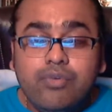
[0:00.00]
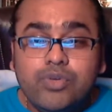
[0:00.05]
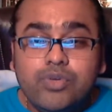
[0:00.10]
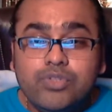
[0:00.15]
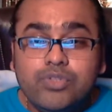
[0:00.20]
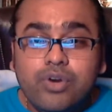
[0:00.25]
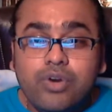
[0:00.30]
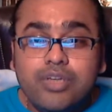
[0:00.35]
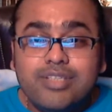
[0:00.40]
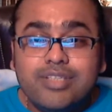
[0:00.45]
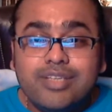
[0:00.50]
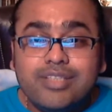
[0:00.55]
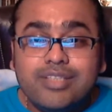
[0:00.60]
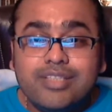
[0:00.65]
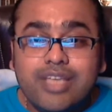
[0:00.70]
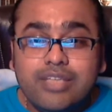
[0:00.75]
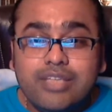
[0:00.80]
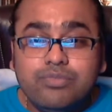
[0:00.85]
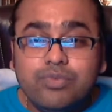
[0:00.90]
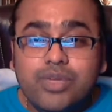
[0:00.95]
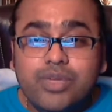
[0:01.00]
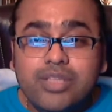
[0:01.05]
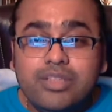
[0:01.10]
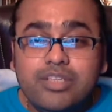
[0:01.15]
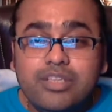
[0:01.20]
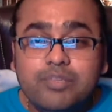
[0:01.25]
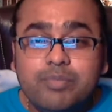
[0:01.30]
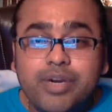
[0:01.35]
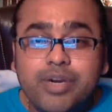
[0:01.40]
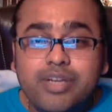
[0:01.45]
was not successful in
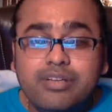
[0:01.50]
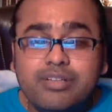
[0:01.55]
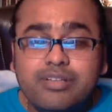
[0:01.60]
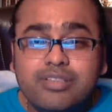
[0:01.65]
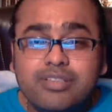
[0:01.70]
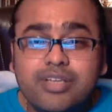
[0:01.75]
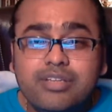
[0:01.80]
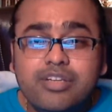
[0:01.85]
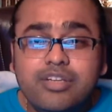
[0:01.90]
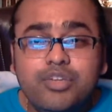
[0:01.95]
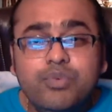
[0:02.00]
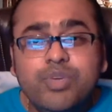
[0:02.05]
this particular sadhana,